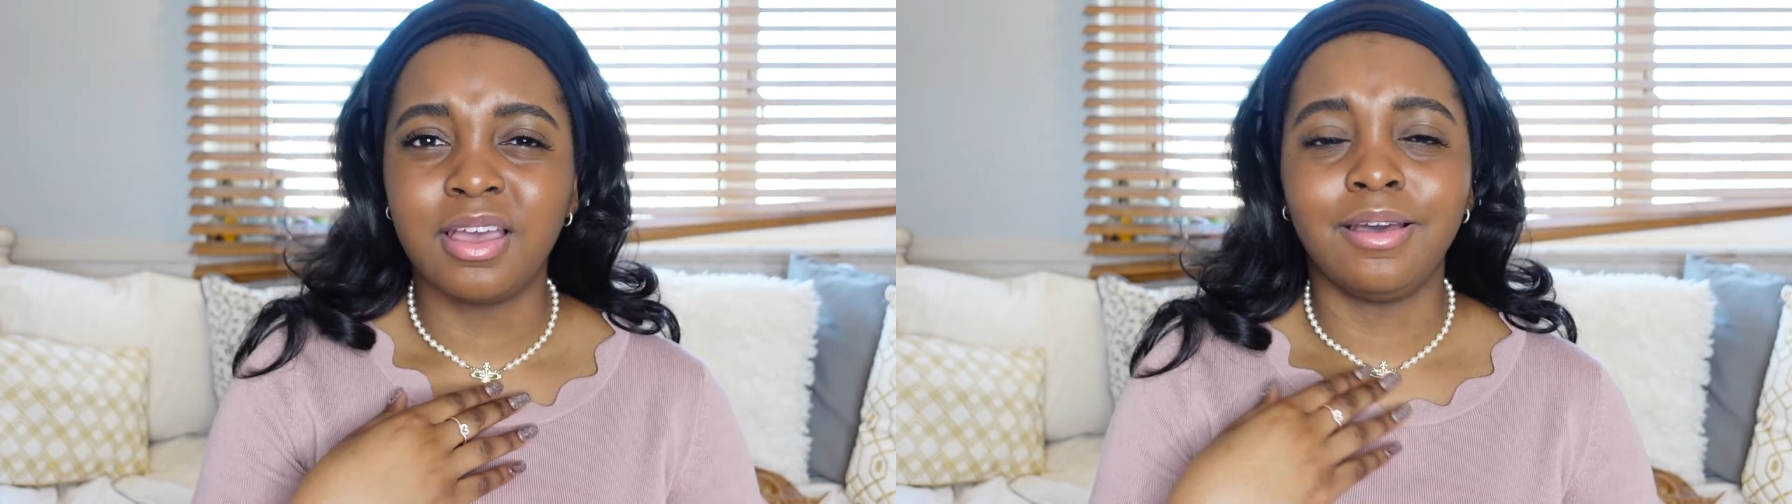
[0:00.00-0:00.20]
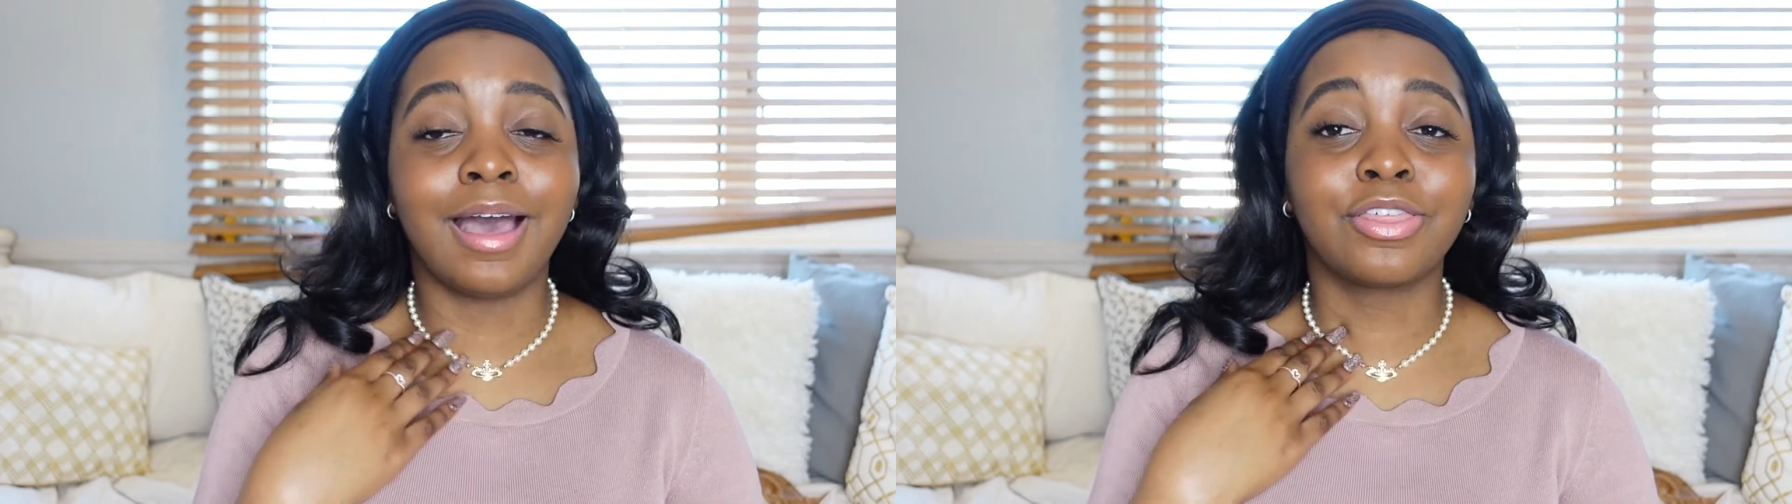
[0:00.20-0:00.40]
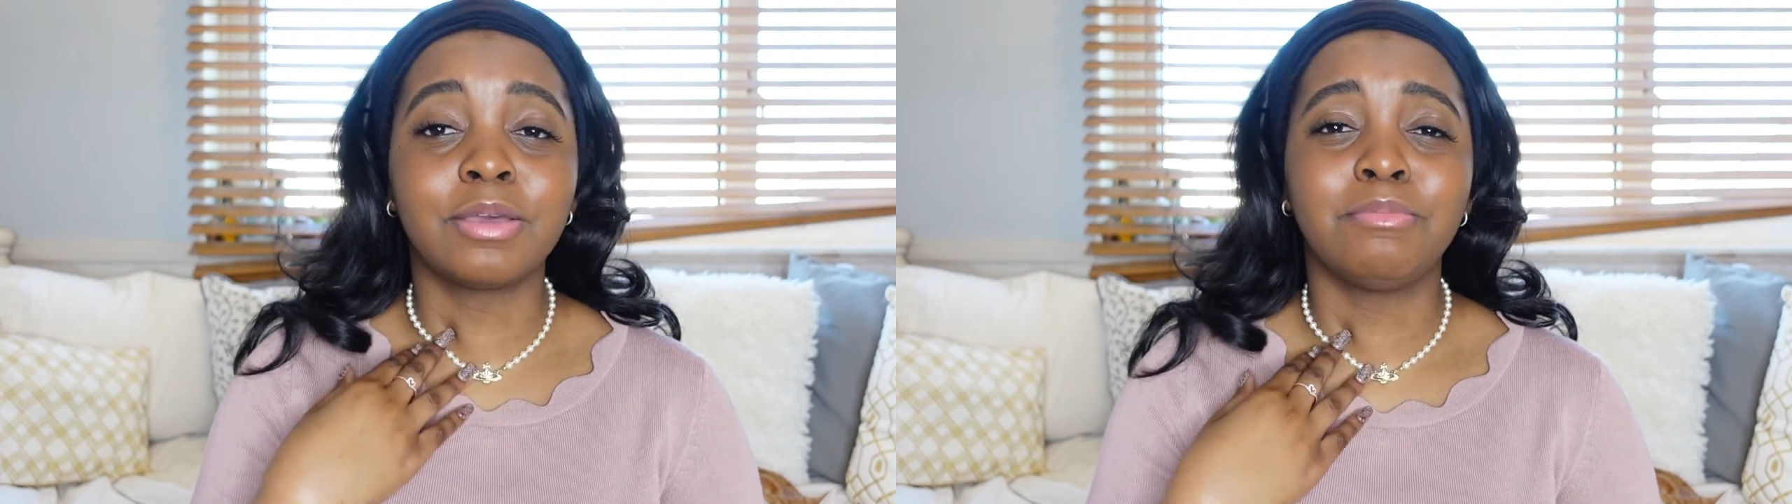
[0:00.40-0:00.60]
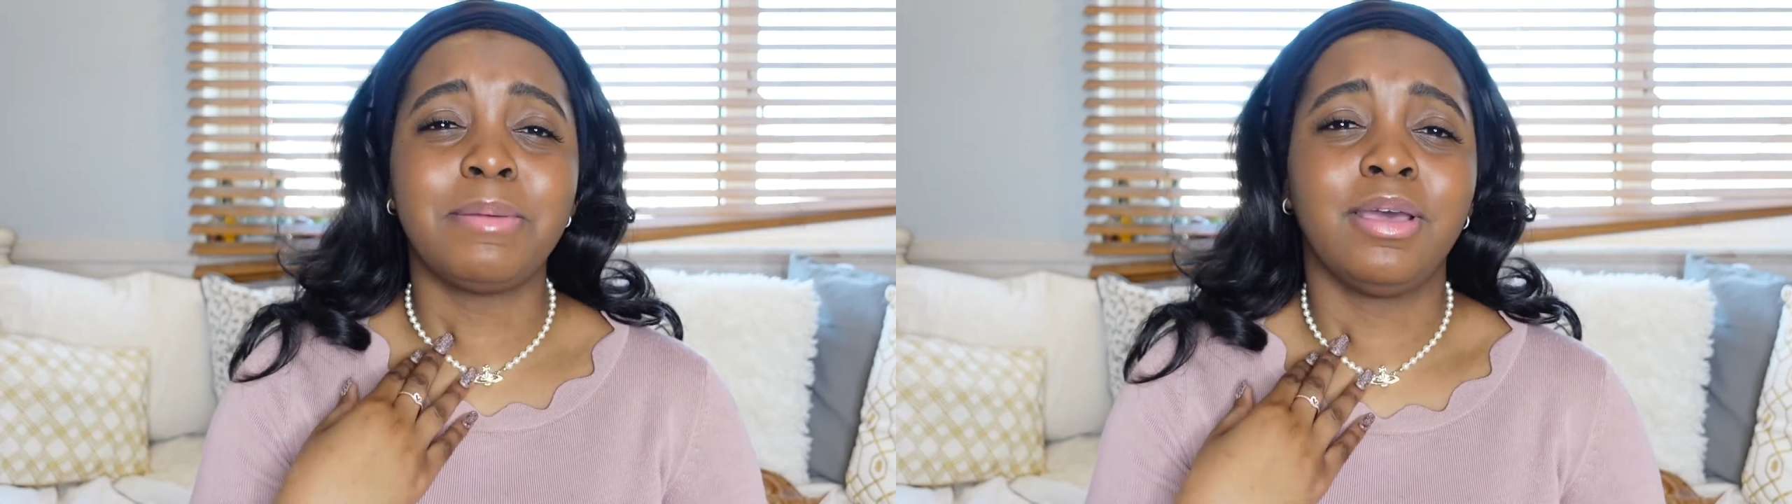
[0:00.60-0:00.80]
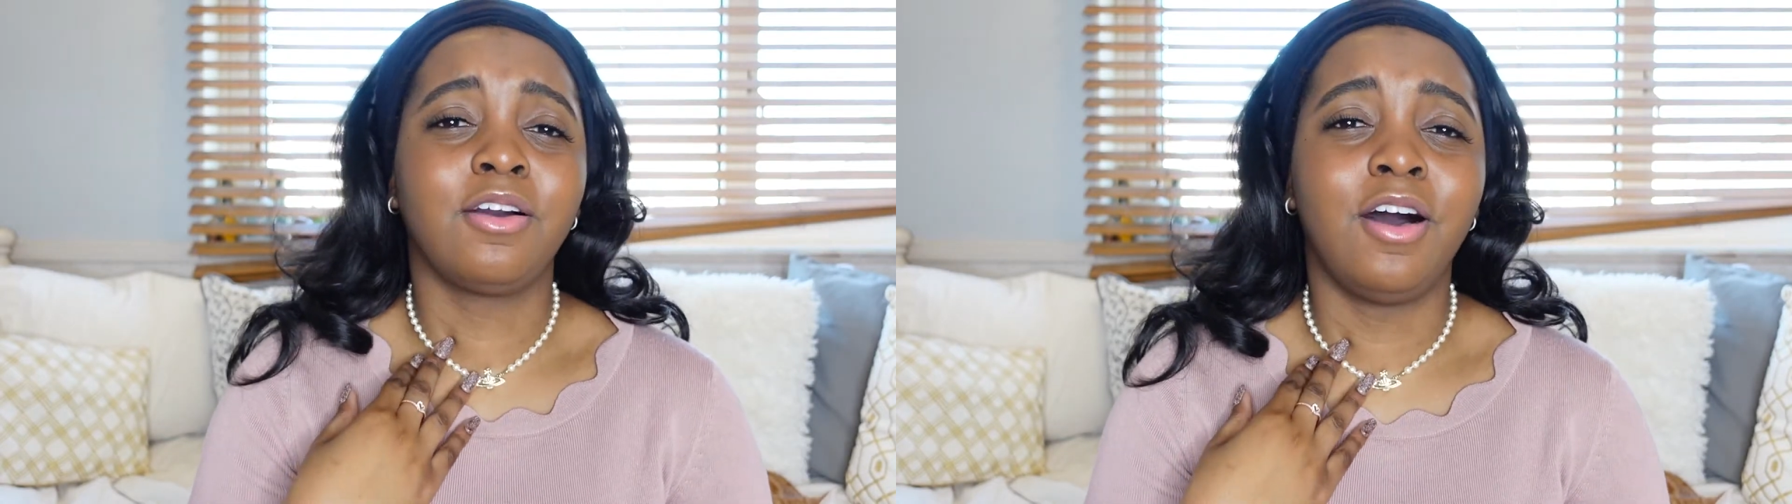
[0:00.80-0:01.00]
I think maybe
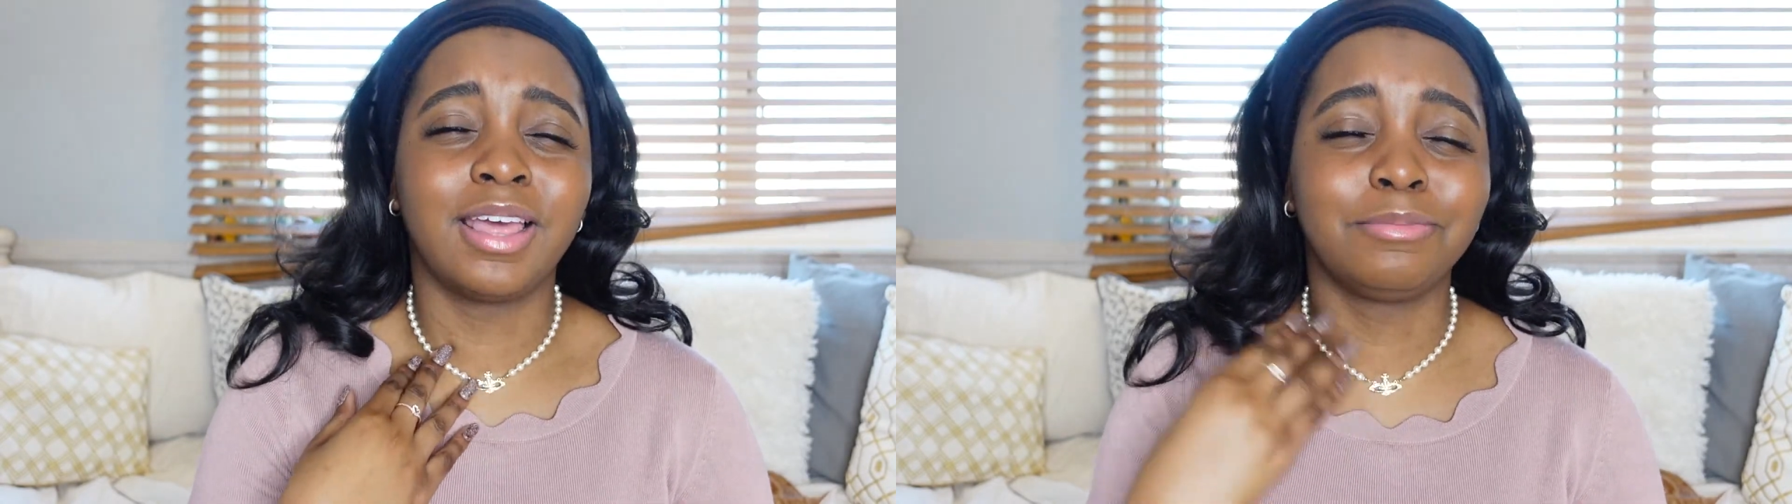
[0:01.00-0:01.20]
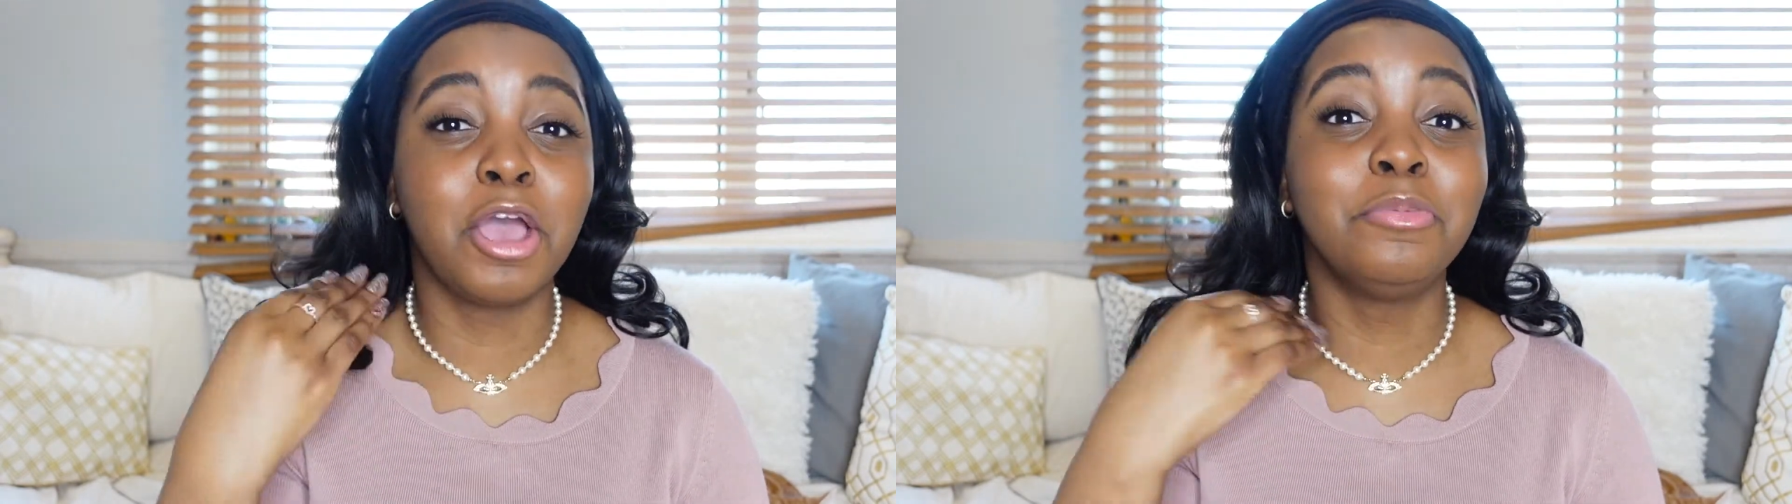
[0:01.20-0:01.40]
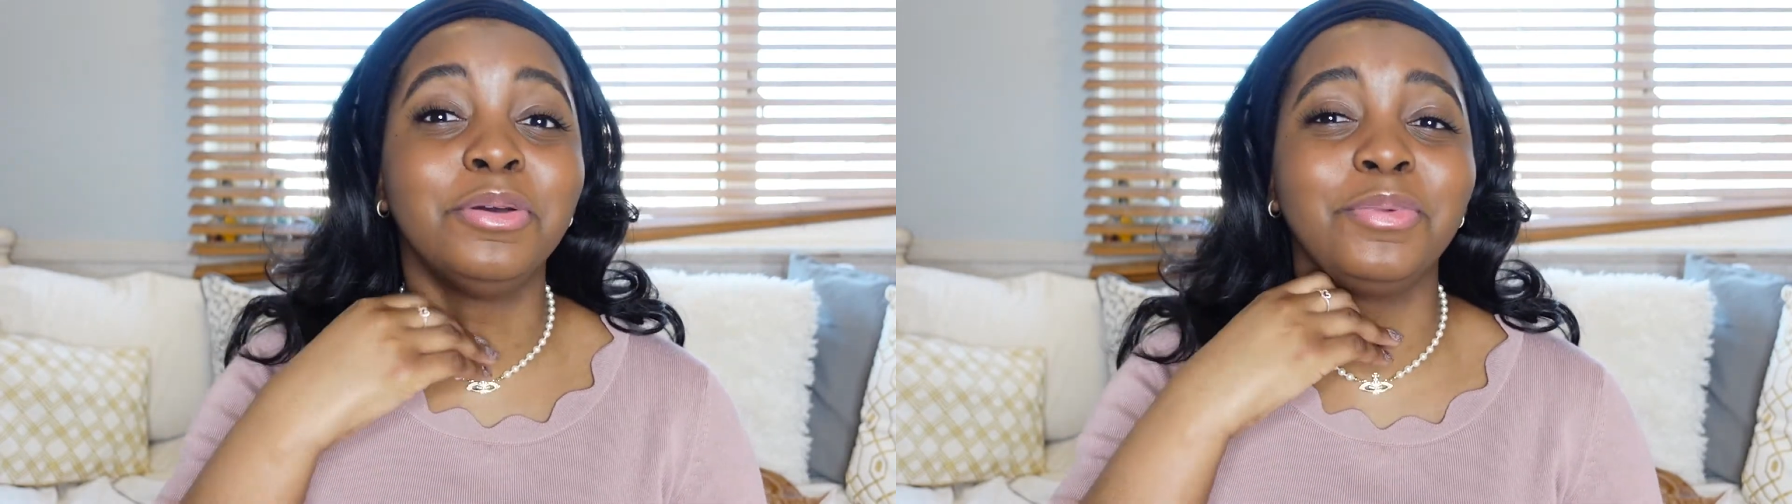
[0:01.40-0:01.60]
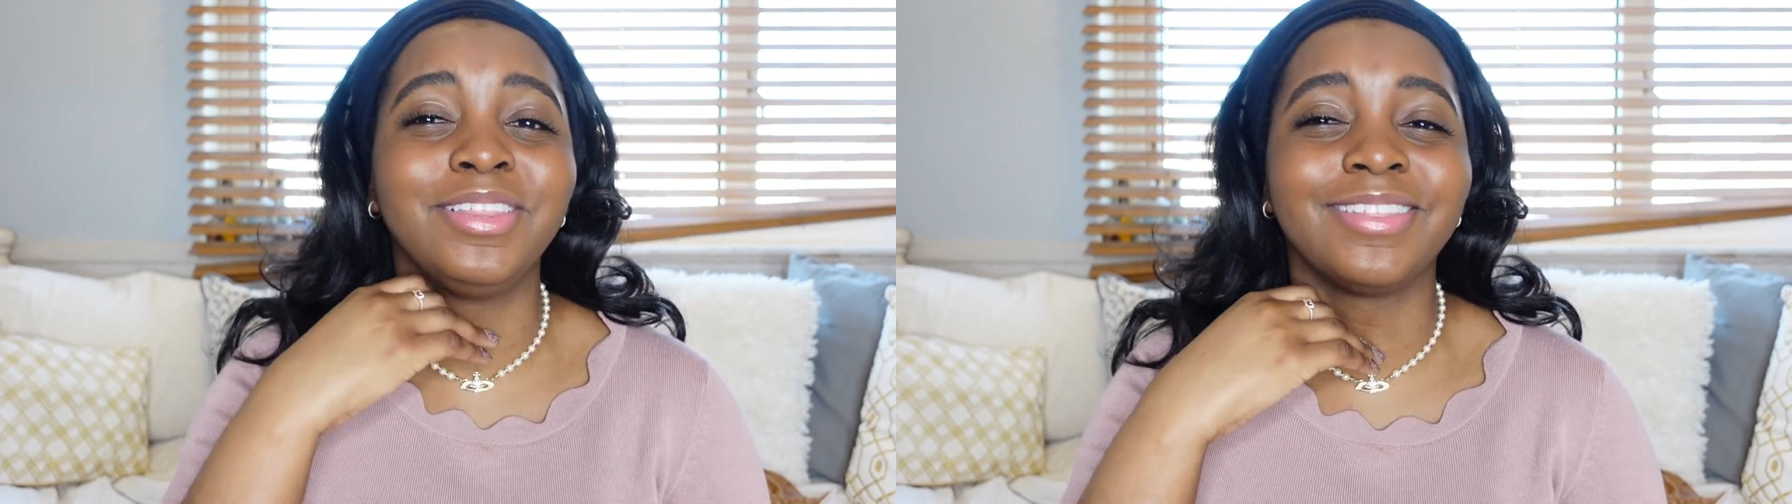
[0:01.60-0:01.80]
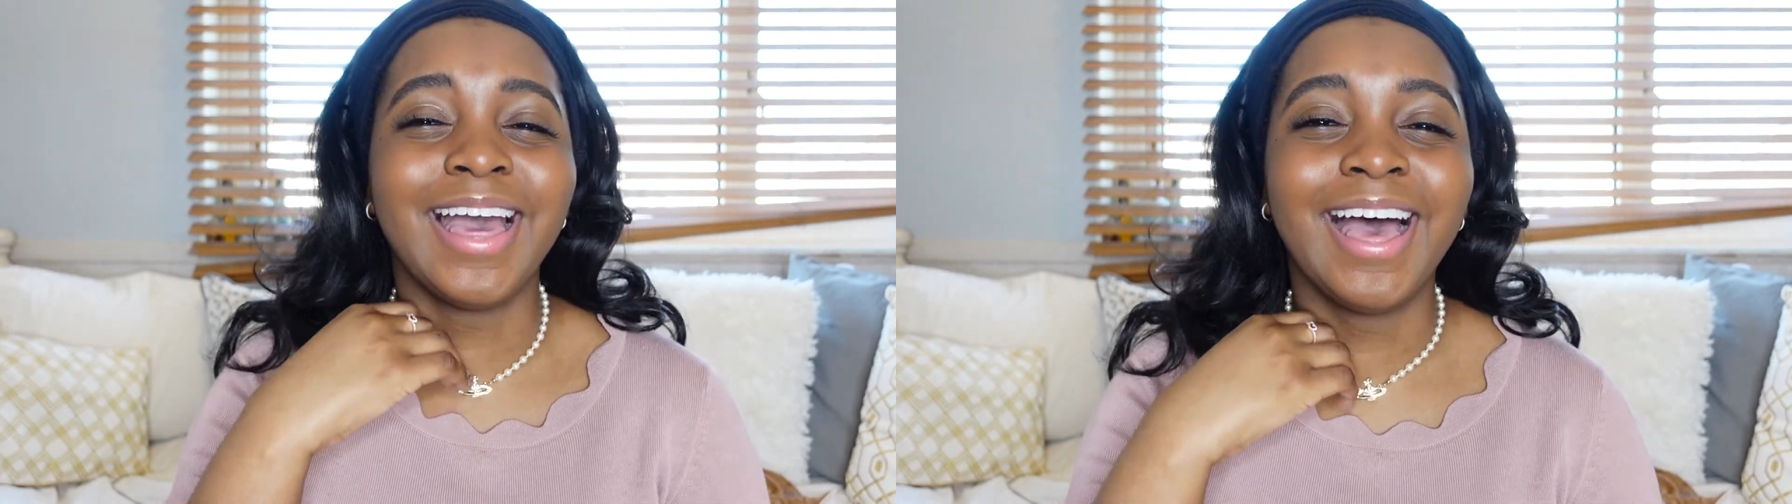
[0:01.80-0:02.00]
I can't at the moment with